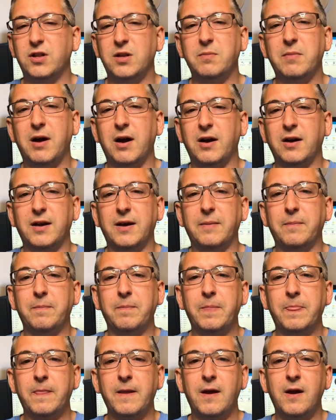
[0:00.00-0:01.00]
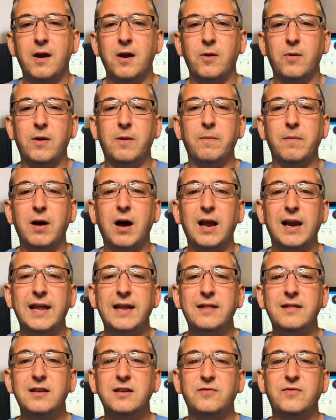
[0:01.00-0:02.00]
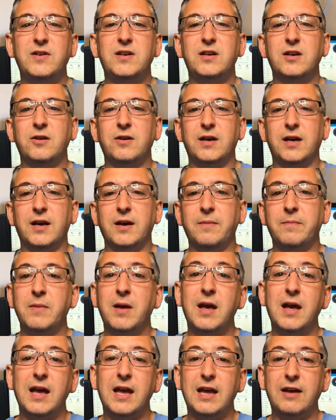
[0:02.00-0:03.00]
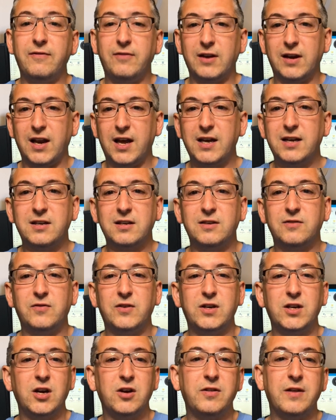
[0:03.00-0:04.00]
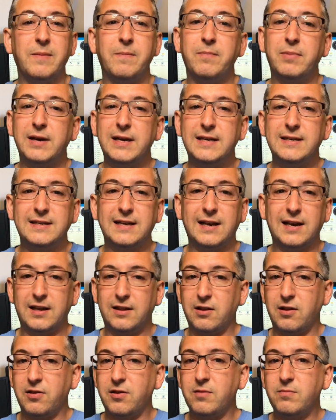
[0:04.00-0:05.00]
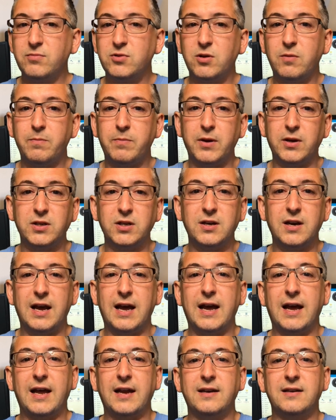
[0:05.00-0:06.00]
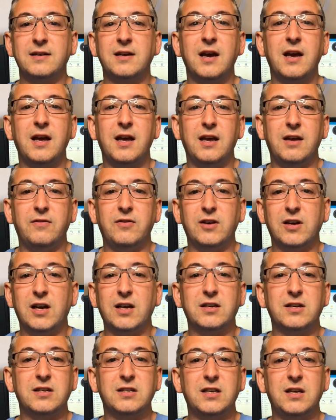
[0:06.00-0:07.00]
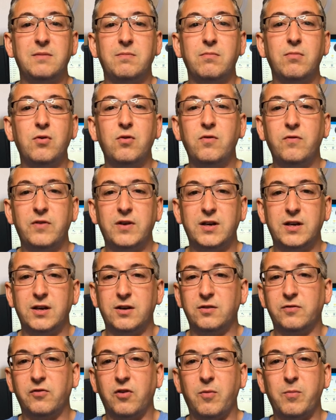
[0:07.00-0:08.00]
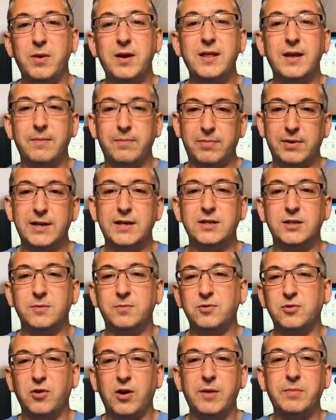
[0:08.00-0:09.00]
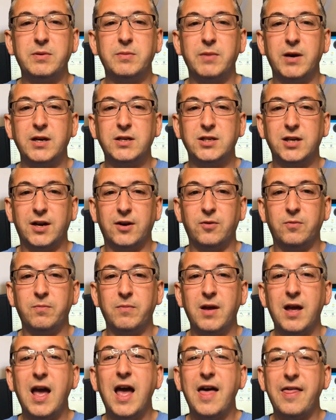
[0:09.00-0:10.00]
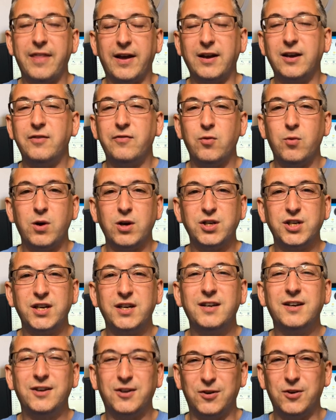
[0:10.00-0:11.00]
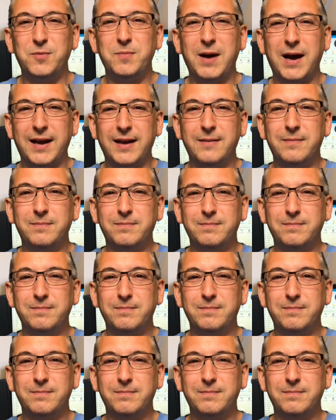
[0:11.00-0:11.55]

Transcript: the market. Well, I'll end this video here. If you liked this video, then please click the thumbs up button. And if you'd like to see more videos from me, then please subscribe to my channel. Thank you for watching. Goodbye.